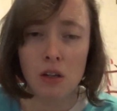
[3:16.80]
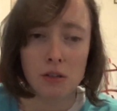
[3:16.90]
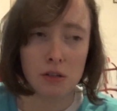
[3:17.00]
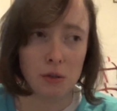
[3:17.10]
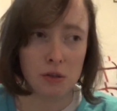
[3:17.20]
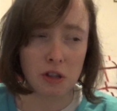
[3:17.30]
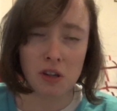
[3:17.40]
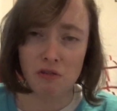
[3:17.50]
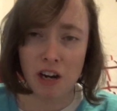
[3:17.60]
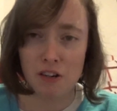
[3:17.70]
so
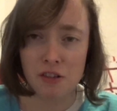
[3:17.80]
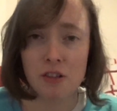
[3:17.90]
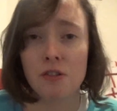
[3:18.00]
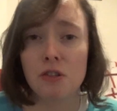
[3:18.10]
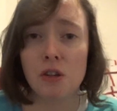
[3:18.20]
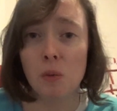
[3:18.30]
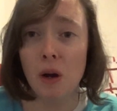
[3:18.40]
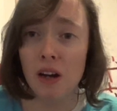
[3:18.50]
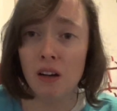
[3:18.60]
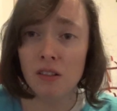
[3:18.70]
certain writers can do it
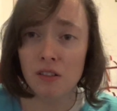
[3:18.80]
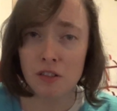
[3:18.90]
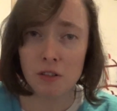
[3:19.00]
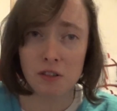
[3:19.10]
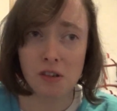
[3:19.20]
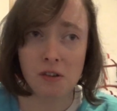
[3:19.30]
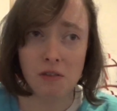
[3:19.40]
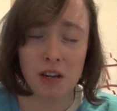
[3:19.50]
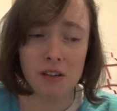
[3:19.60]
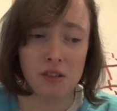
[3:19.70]
well, and so certain
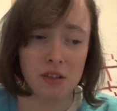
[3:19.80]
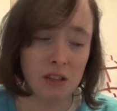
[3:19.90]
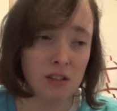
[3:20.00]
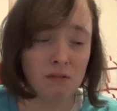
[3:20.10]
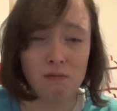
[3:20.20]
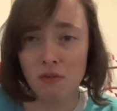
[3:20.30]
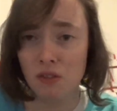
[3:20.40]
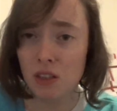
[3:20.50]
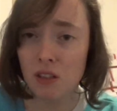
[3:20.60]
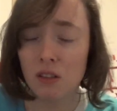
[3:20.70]
writers can,
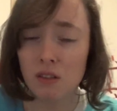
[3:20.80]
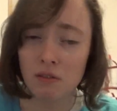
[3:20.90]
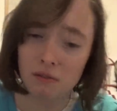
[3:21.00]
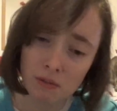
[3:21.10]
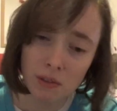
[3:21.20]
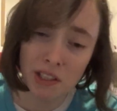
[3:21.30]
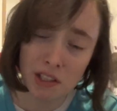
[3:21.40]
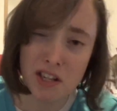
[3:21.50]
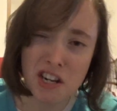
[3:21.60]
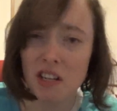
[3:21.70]
you know, you,
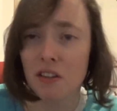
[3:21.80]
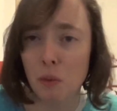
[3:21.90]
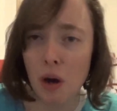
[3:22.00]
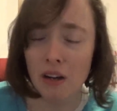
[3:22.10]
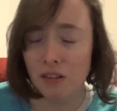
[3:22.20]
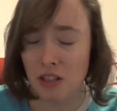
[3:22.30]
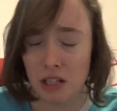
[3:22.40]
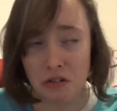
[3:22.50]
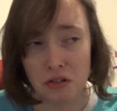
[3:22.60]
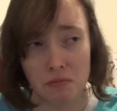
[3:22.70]
you get the well
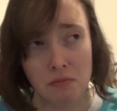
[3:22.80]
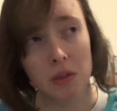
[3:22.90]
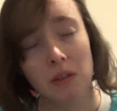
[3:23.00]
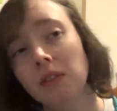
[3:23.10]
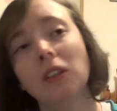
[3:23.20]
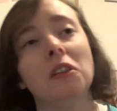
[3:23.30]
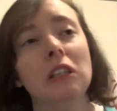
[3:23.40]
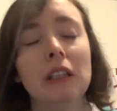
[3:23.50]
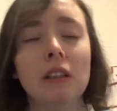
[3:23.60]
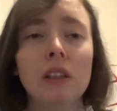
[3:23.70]
intention, but
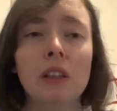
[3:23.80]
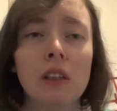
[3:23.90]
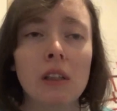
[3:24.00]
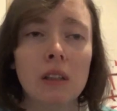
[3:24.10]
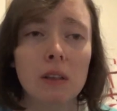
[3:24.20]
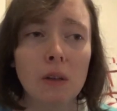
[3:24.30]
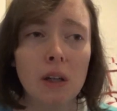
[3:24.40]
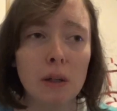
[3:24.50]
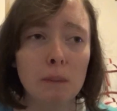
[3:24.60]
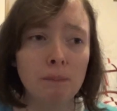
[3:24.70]
okay. No,
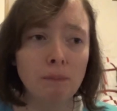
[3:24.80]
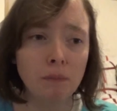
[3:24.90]
um,